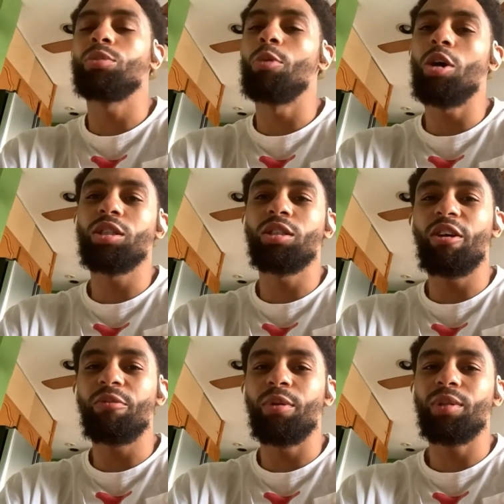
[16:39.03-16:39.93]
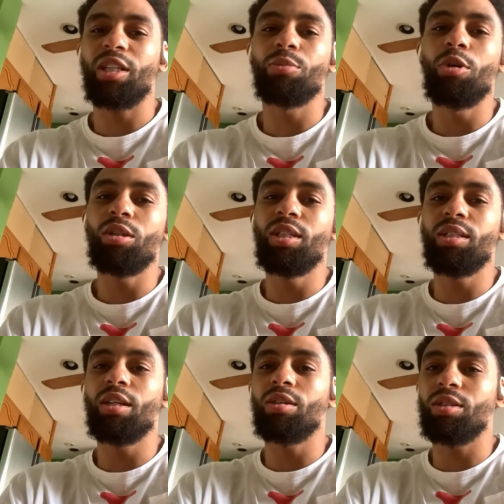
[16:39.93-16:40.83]
was small stuff. It was like small
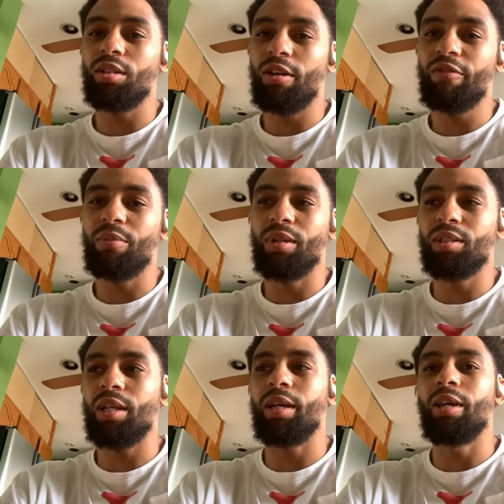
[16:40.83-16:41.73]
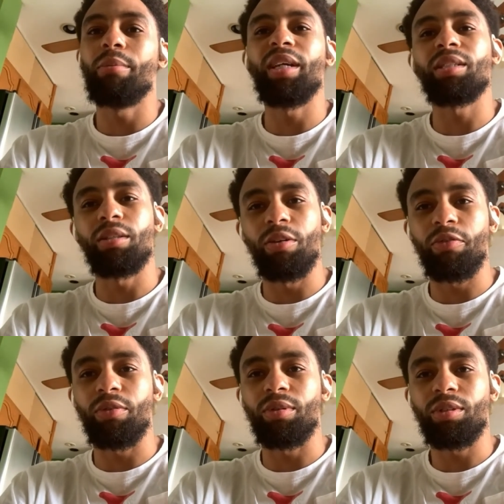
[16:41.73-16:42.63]
detailed stuff, but it's like, it makes a
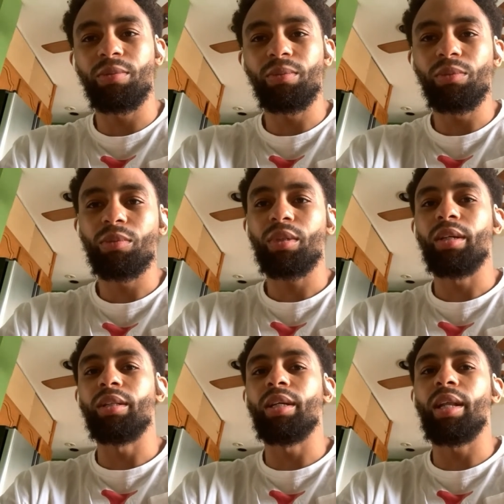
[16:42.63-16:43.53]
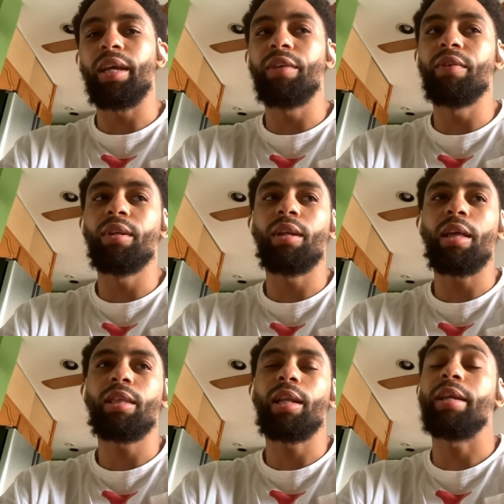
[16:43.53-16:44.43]
difference. And then like, even
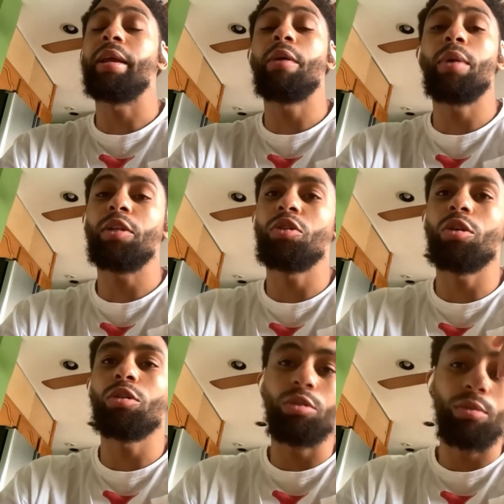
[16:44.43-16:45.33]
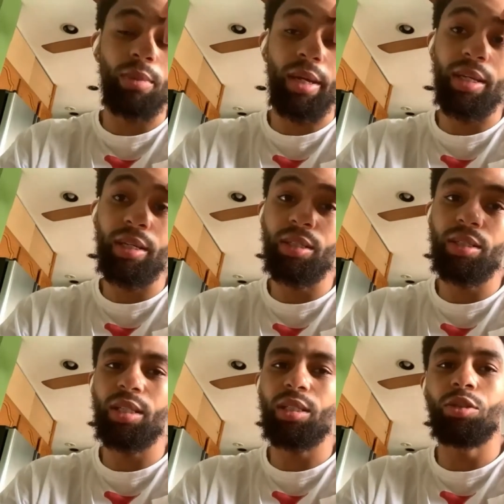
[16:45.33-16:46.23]
I think like now when I talk to him, like he
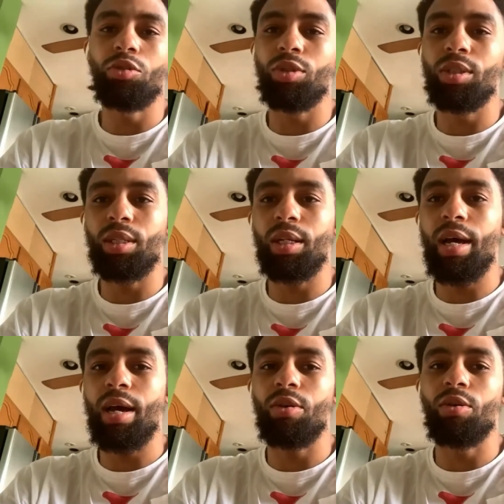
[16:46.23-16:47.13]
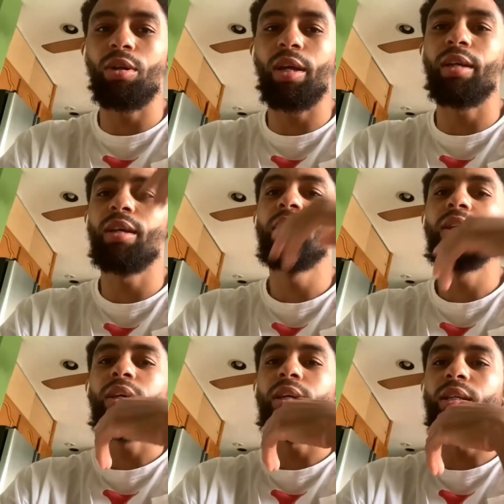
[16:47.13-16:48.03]
says he juices a lot, or like
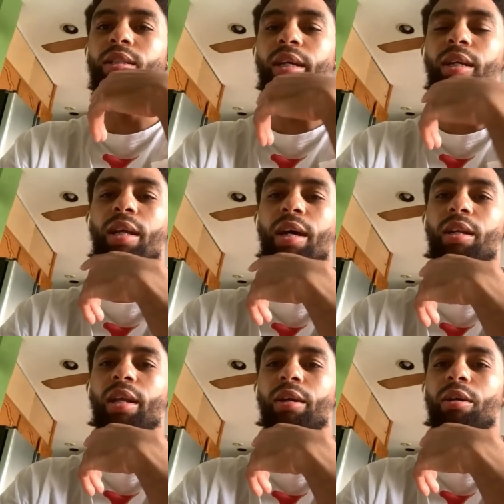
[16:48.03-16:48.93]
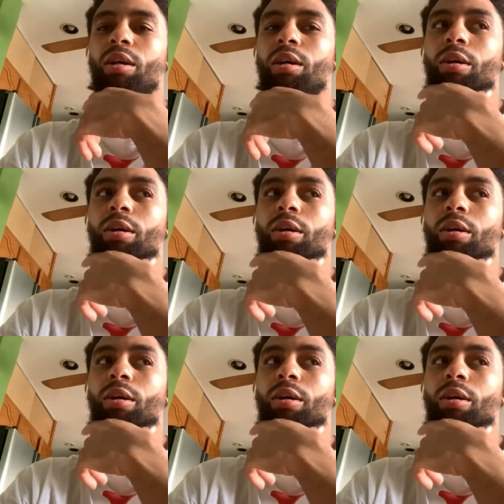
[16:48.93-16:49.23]
eats like a lot of like